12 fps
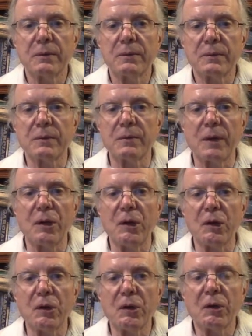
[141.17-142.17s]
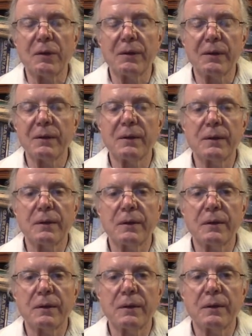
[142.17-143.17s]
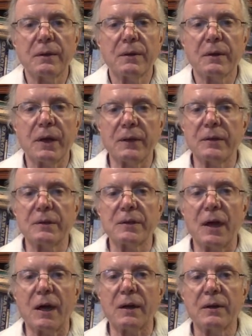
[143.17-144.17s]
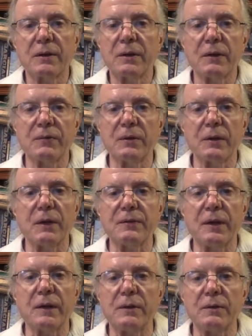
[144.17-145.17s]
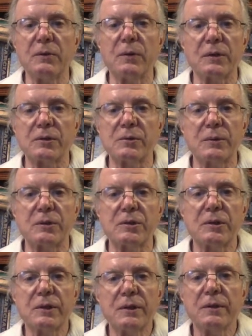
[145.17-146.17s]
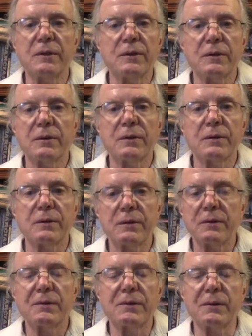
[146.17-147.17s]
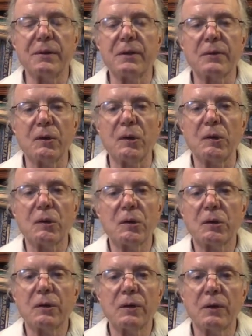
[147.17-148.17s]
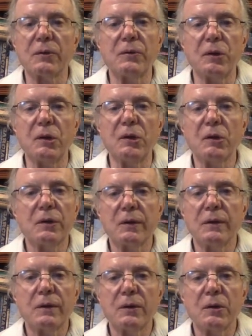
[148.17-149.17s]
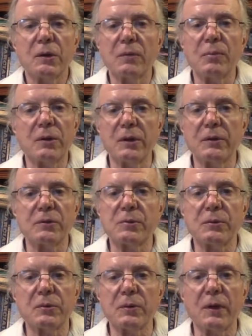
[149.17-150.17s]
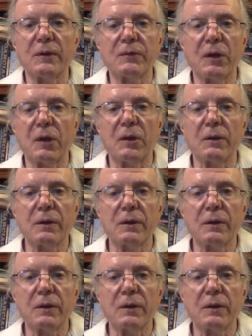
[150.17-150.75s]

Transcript: with the right hand, and then tak. If you're left-handed, you want to switch to the other hand, other knee, and play this with your left hand.